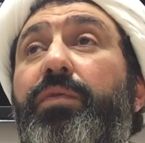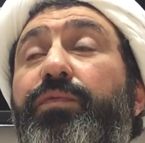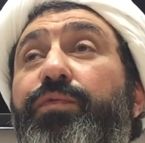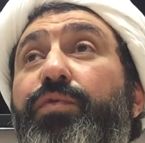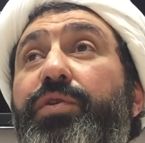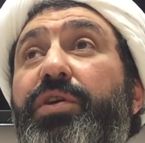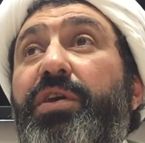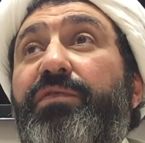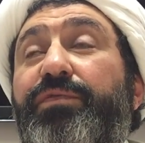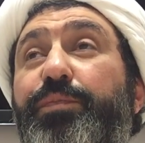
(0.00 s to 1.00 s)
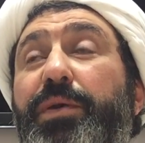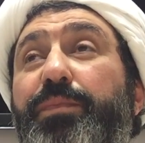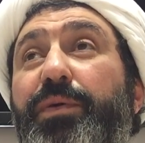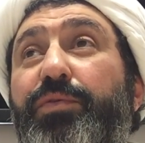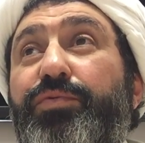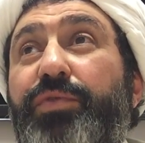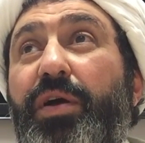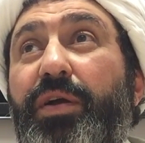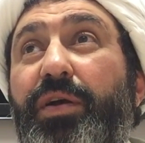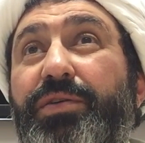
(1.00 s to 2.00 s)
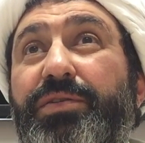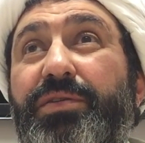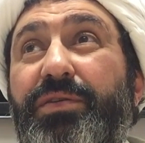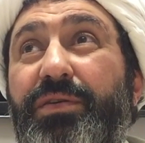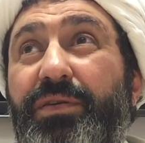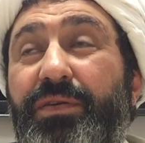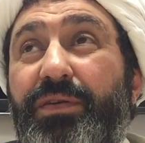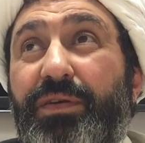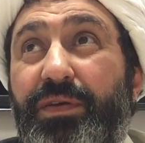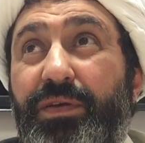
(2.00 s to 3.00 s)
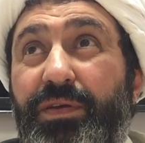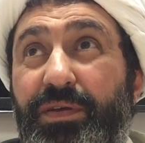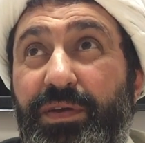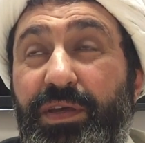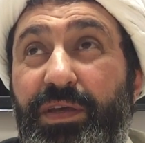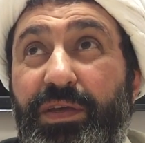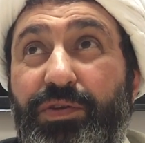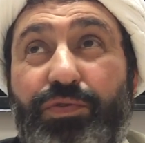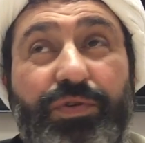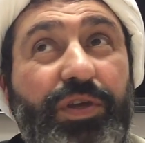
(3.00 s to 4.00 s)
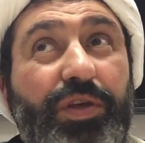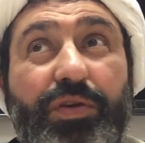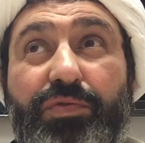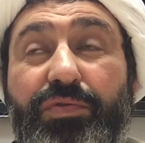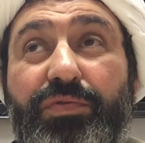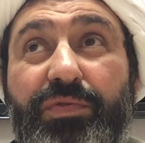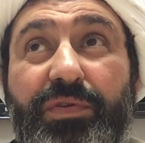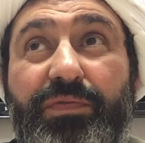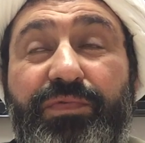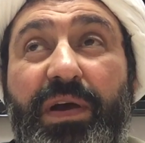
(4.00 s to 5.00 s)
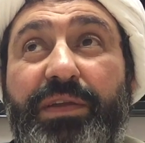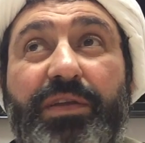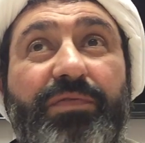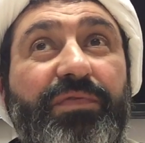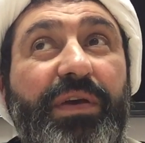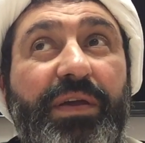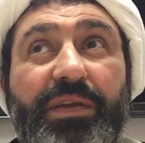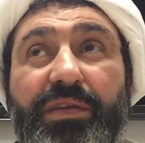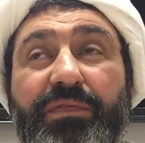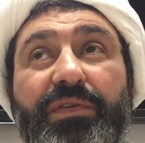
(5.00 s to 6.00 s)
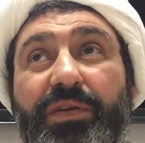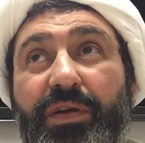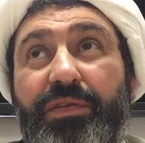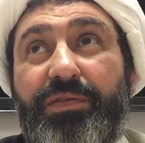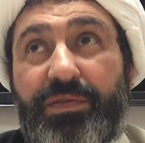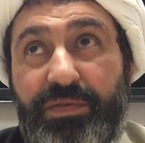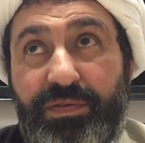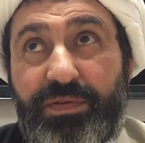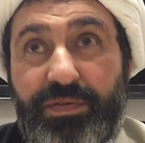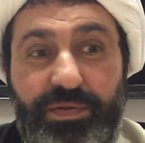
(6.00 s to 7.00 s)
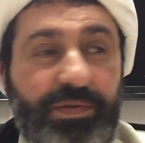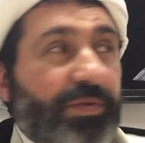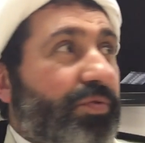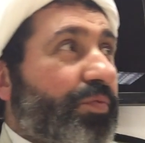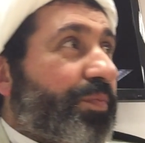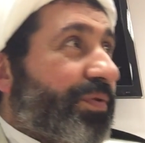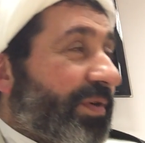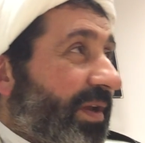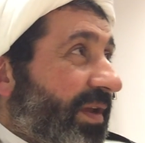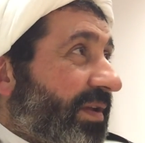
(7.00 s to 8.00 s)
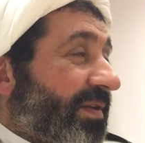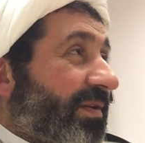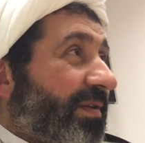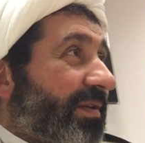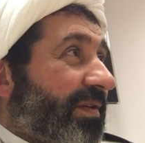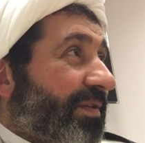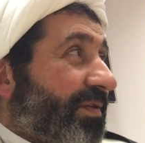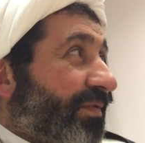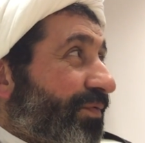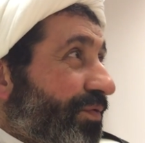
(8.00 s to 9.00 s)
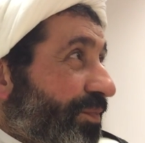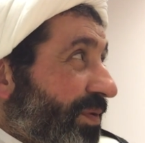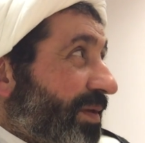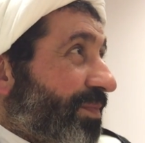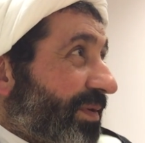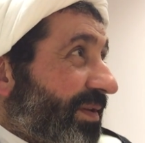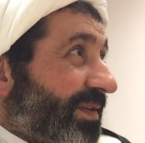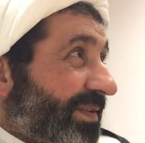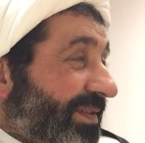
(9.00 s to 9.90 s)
forgive people who wrong us. Your ego find it very difficult to pray for people